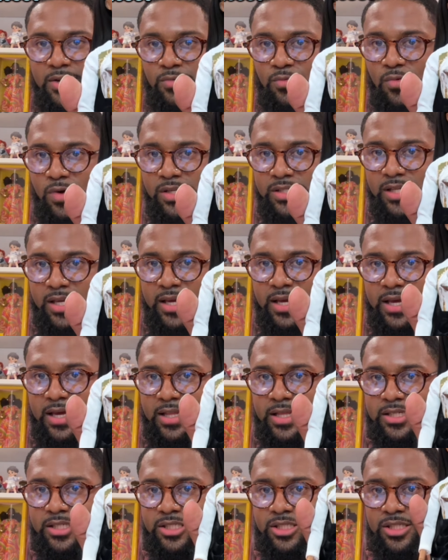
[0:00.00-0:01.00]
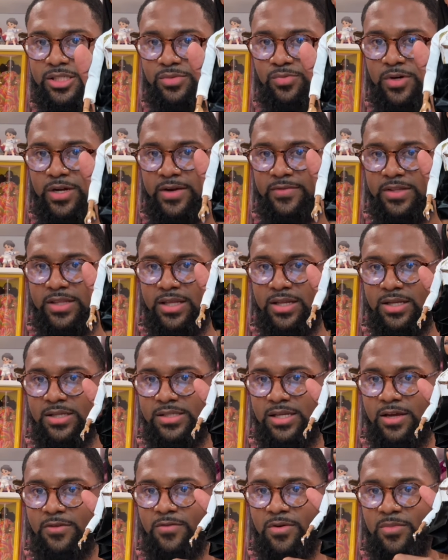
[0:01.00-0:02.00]
once again, this is just what everything looks
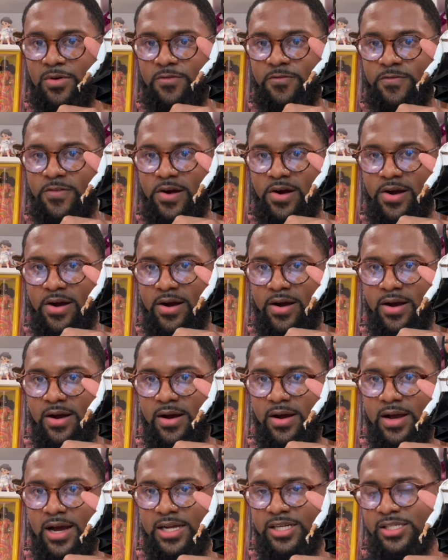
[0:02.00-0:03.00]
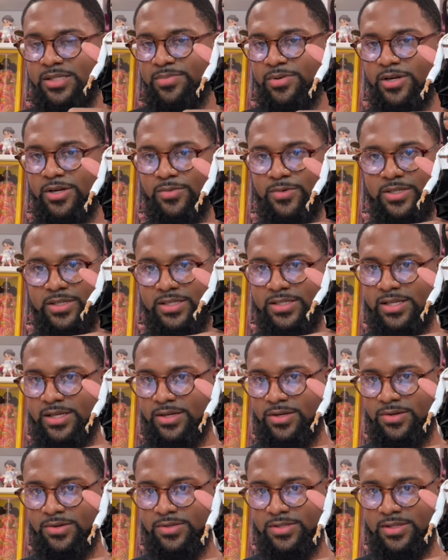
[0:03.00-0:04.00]
like from afar. I just put it with these
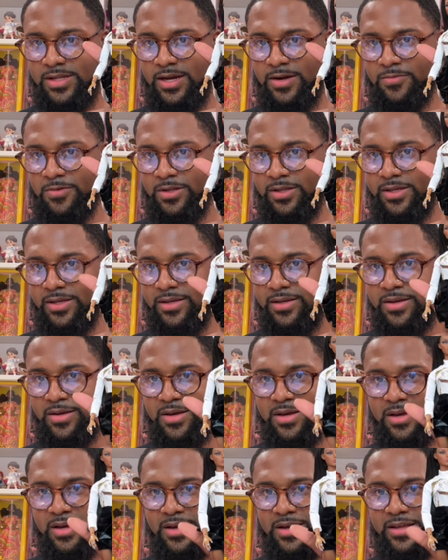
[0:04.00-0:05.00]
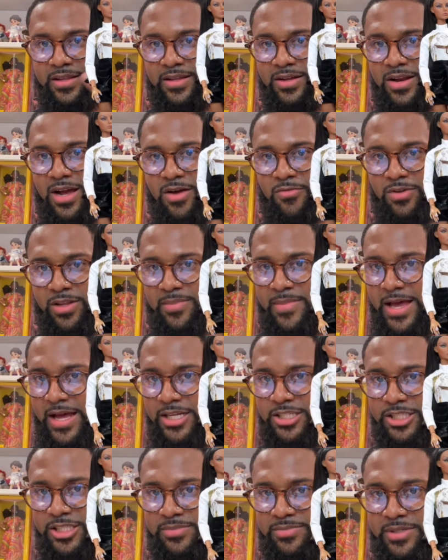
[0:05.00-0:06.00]
heels, not really, they're not really
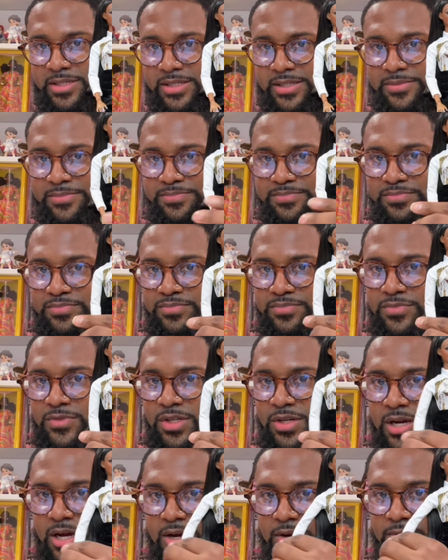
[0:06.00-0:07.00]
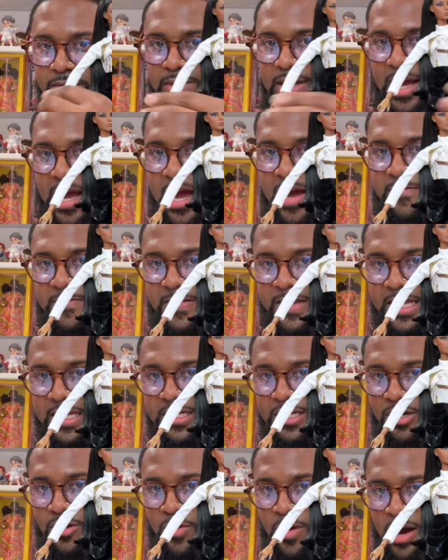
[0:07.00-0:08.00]
matching, but you know, I feel like
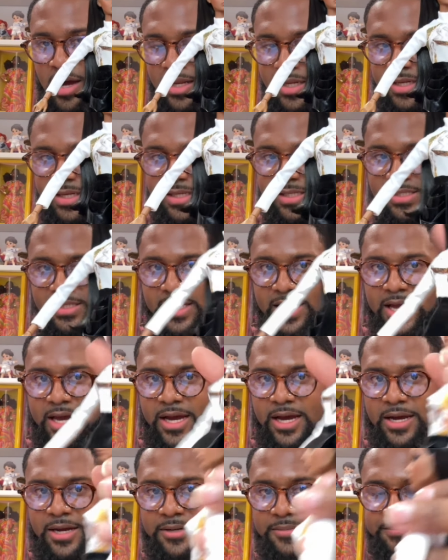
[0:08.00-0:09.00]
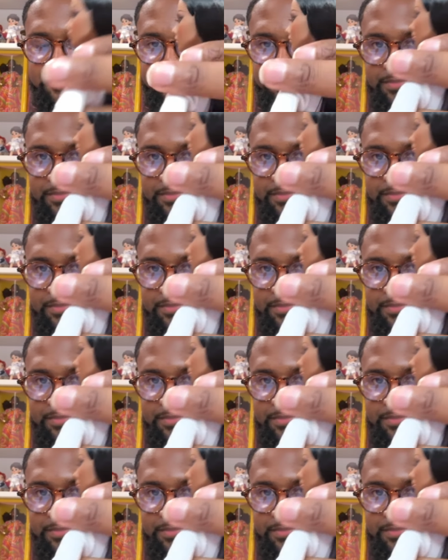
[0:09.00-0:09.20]
the quality is there.